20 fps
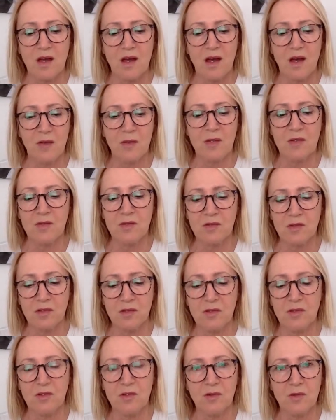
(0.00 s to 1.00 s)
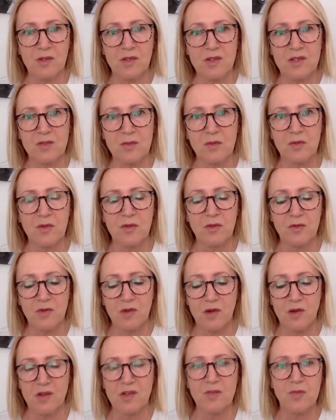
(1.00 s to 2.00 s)
I'm going to do what the Spirit of
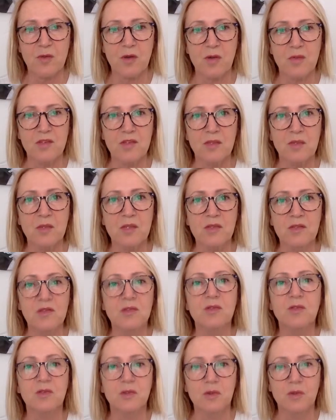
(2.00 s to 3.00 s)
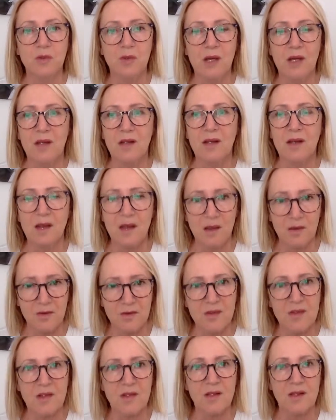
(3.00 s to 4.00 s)
God is prompting me to do.
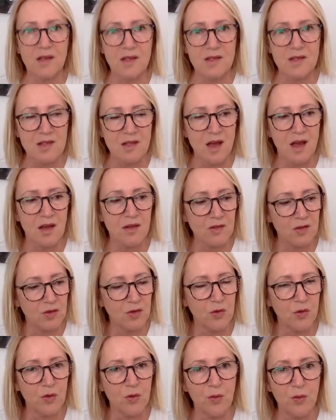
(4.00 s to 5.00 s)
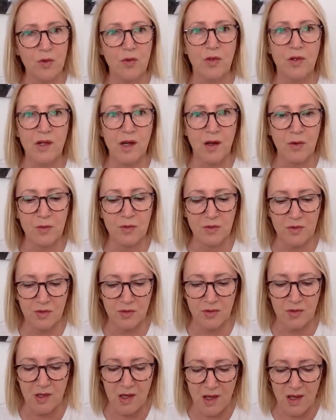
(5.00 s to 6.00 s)
Nevertheless, at your word, I will
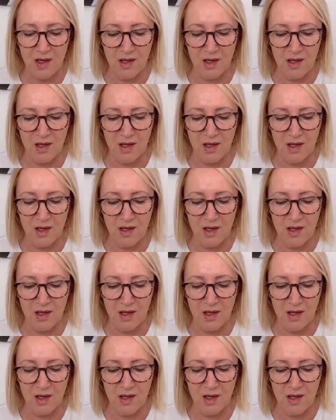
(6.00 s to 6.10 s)
do it.